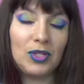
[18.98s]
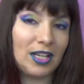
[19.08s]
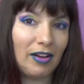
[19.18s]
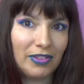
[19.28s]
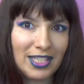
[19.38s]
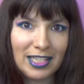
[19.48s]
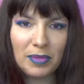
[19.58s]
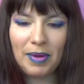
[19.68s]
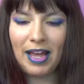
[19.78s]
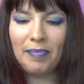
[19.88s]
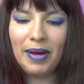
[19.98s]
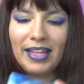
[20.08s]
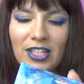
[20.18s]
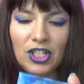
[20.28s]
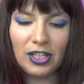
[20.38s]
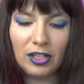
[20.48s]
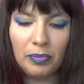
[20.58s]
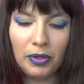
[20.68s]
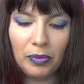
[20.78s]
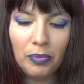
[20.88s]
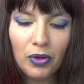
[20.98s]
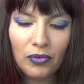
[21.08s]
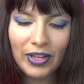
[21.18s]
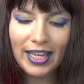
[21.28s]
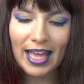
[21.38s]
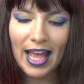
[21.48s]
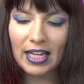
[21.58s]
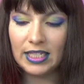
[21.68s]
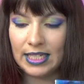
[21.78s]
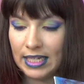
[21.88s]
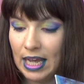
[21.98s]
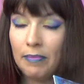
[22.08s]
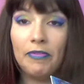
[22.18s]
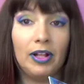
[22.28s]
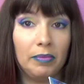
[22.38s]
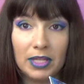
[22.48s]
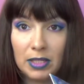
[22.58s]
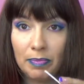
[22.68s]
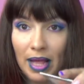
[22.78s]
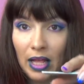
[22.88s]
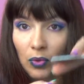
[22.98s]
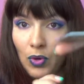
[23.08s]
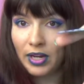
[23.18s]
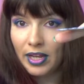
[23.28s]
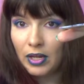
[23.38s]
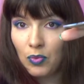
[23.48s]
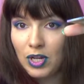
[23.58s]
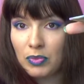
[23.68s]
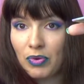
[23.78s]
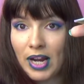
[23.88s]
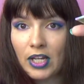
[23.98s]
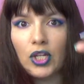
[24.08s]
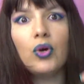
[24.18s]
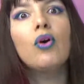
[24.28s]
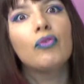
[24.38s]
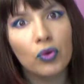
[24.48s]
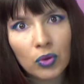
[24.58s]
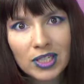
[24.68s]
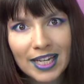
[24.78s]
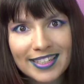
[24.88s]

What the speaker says: was obviously inspired by the Jungle Book movie. And did I film this palette when it was brand new? Of course I